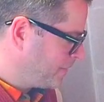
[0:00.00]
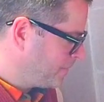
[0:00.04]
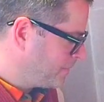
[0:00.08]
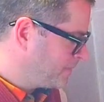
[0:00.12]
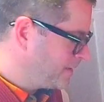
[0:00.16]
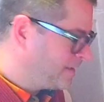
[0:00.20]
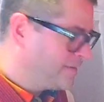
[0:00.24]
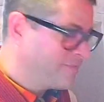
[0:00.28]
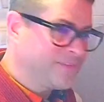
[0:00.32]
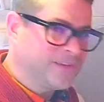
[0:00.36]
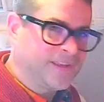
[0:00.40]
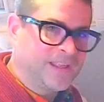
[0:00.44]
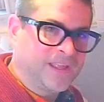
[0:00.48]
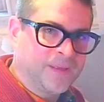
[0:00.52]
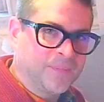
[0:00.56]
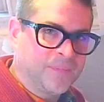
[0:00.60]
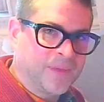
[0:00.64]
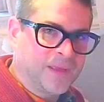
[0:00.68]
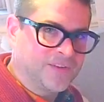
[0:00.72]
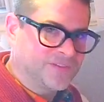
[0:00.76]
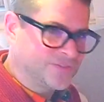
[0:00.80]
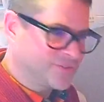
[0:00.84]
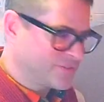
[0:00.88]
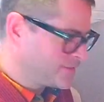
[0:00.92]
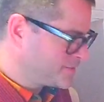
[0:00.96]
Even E
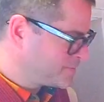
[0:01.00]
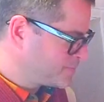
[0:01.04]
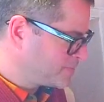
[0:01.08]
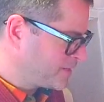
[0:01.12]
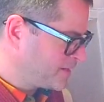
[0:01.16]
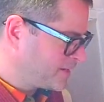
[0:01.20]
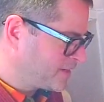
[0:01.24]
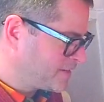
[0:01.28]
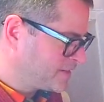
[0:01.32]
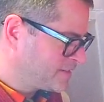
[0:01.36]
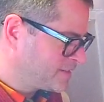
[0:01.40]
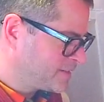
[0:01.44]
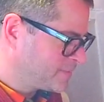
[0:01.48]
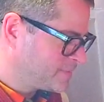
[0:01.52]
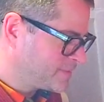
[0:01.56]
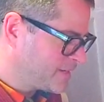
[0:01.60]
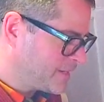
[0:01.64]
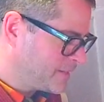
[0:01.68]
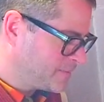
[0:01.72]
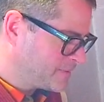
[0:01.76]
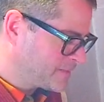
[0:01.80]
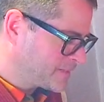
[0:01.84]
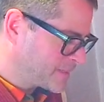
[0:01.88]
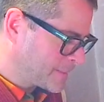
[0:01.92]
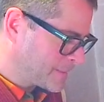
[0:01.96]
major is pretty good
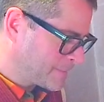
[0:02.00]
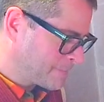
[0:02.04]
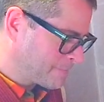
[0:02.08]
sometimes. And